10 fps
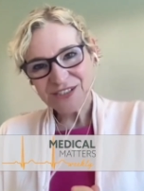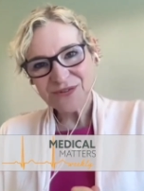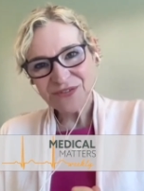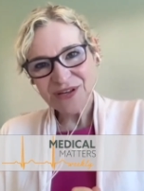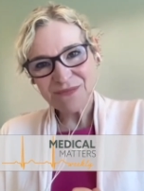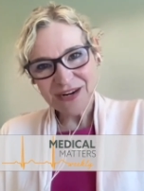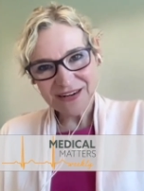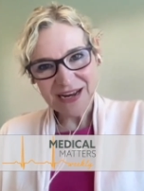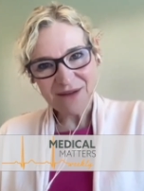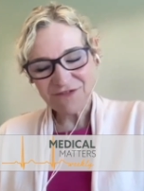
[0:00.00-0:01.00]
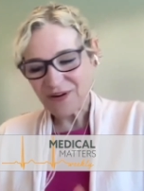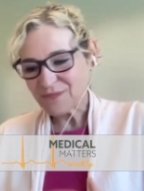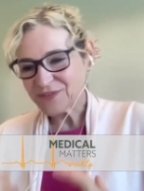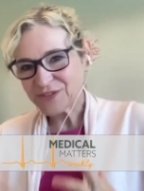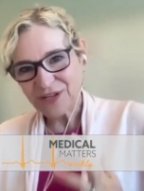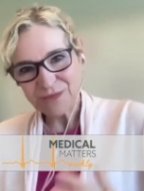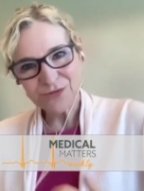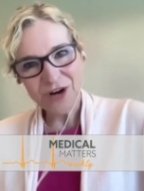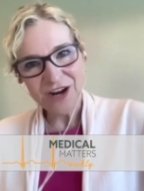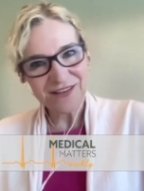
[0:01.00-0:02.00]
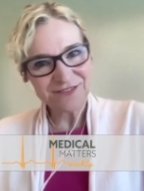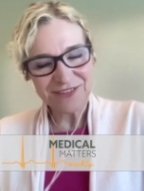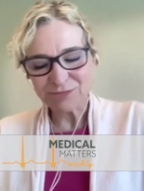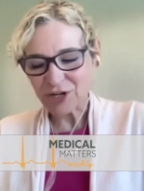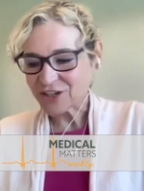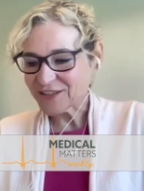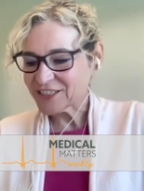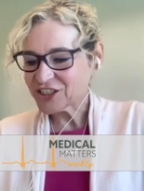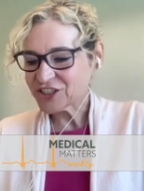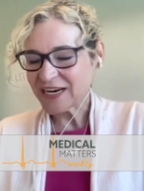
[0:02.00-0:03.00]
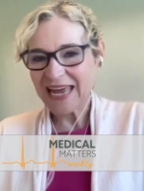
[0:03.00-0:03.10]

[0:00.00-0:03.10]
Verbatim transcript: three. Two of them are, come from sort of the broader broader literature.